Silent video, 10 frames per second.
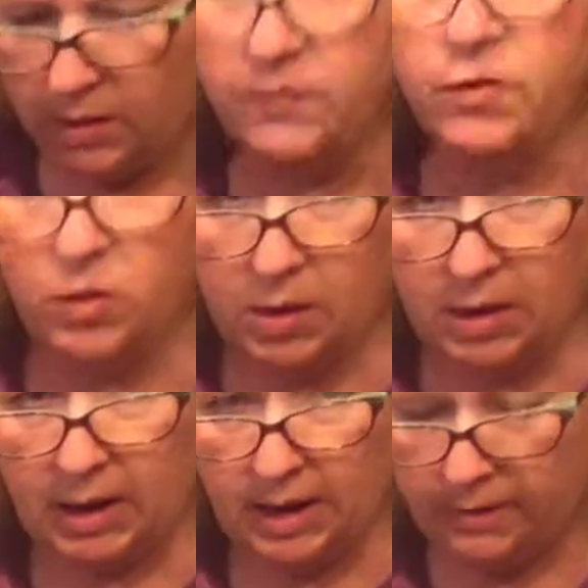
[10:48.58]
if you can
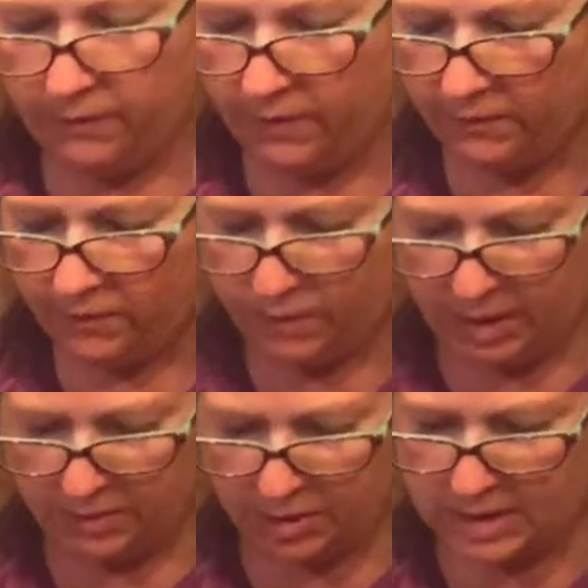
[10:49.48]
kind of, if you've been
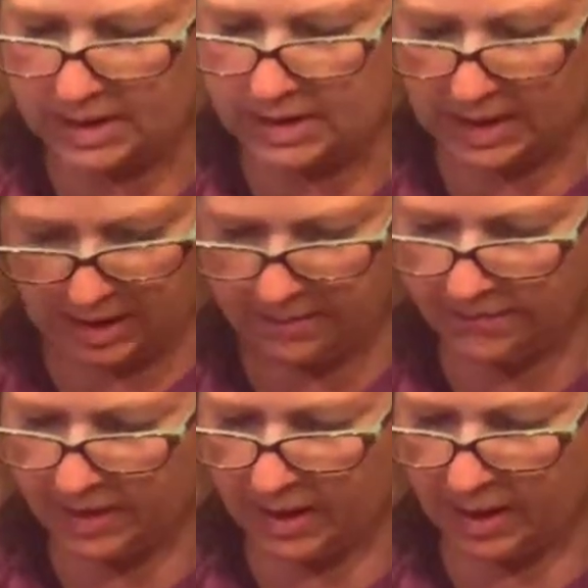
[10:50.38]
able to see
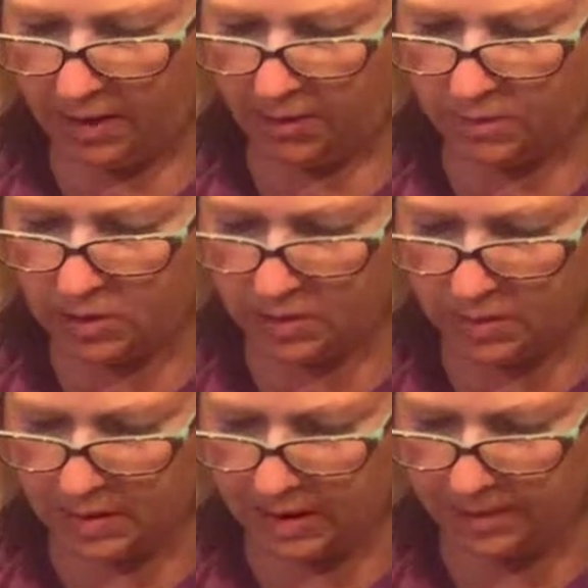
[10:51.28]
how I'm
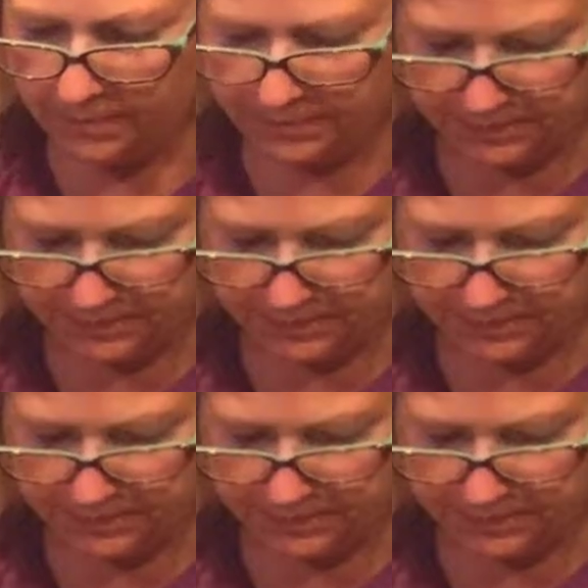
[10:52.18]
doing that.